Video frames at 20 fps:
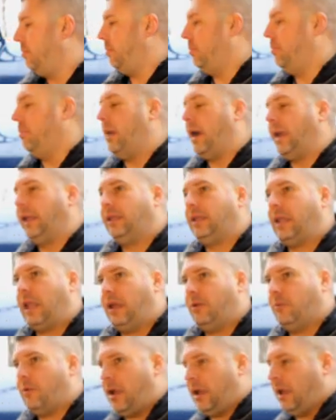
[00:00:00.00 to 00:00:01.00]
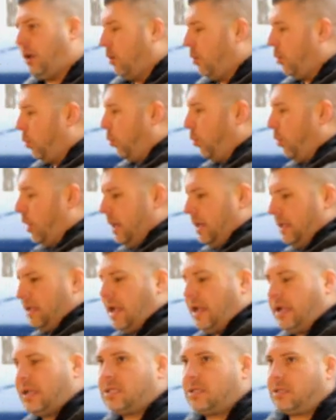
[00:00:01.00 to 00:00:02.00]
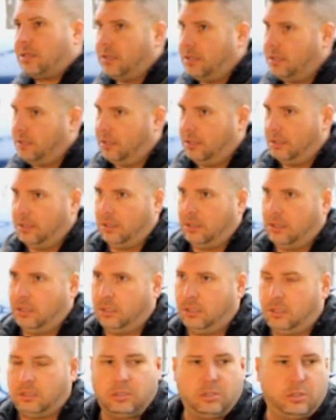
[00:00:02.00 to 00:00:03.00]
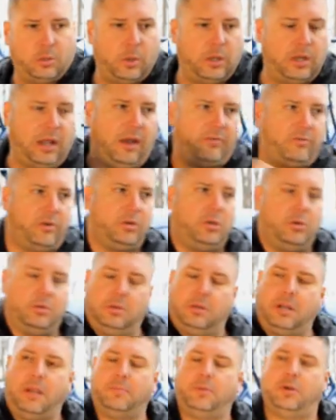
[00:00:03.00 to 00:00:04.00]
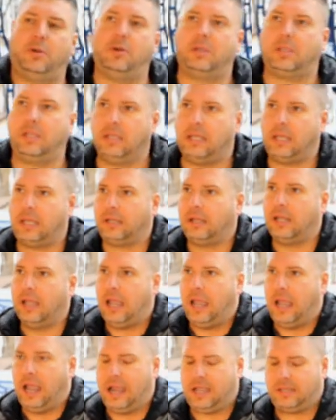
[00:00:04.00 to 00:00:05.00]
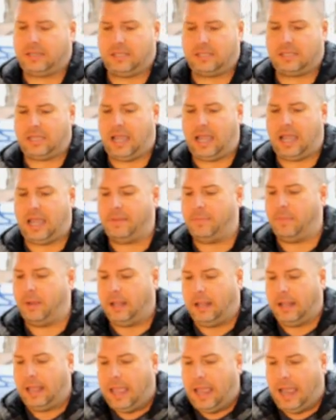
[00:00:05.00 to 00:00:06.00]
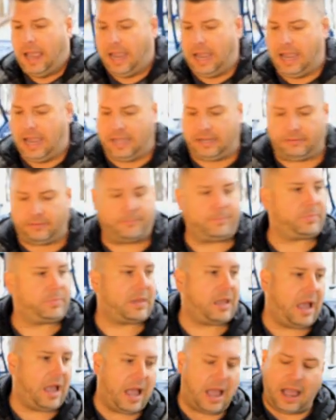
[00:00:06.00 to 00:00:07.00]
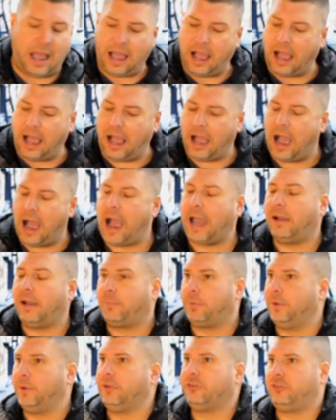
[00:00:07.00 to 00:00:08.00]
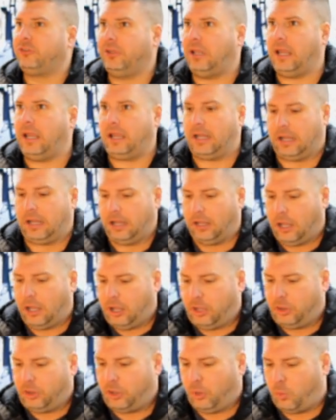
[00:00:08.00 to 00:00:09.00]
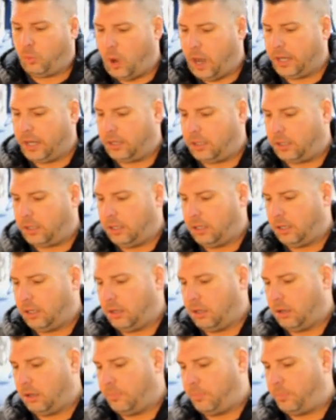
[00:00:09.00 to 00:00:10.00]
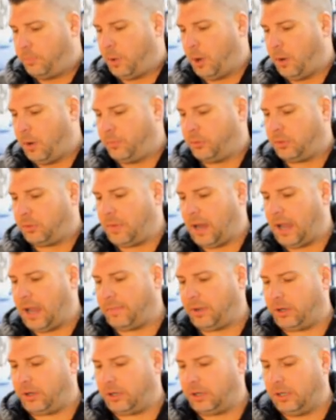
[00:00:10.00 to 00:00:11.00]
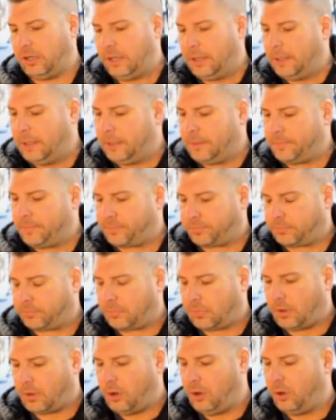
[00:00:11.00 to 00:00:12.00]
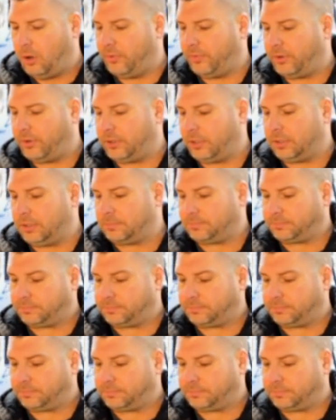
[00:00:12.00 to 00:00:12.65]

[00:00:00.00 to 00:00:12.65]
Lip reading: my gateway right next to whatever unit I'm cooking on at the time. And I appreciate the wire probe thermometer over